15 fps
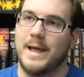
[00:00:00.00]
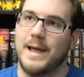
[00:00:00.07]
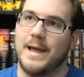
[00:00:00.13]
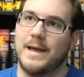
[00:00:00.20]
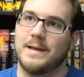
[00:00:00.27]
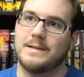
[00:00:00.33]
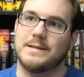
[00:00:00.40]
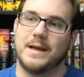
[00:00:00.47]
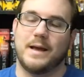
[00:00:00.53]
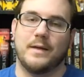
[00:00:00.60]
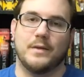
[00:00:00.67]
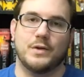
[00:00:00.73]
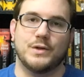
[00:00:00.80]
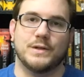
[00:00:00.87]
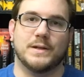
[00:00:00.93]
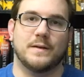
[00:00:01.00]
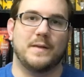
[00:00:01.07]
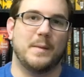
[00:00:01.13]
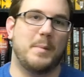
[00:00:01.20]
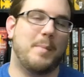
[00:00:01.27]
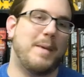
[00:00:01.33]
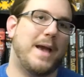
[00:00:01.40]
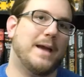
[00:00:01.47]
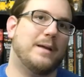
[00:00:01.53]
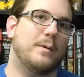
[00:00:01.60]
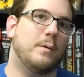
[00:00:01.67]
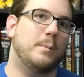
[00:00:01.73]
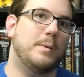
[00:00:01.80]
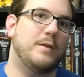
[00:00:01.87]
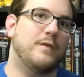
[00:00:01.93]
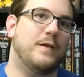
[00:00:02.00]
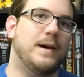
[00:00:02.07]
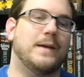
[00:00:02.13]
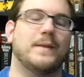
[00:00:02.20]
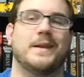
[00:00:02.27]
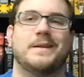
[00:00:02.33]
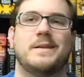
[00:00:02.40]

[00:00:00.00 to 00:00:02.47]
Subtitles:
and they're just going to let me back and it'll be fine.